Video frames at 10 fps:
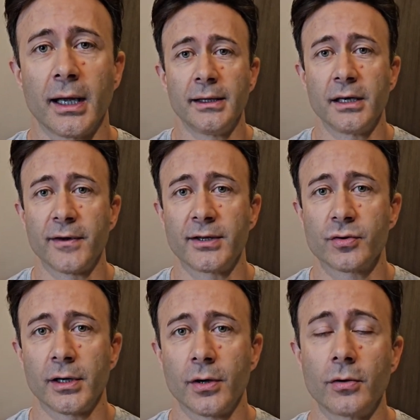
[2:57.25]
and then
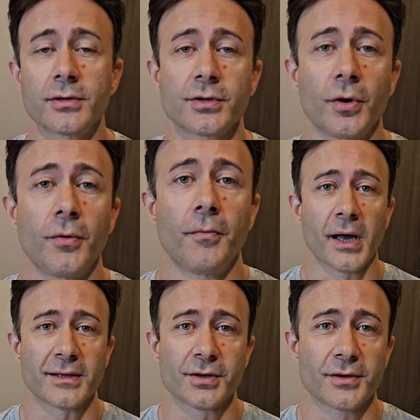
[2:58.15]
eventually also
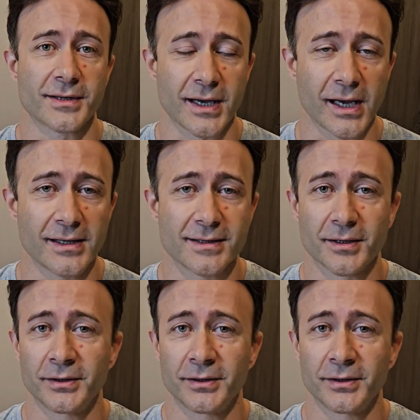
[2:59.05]
muscle cells.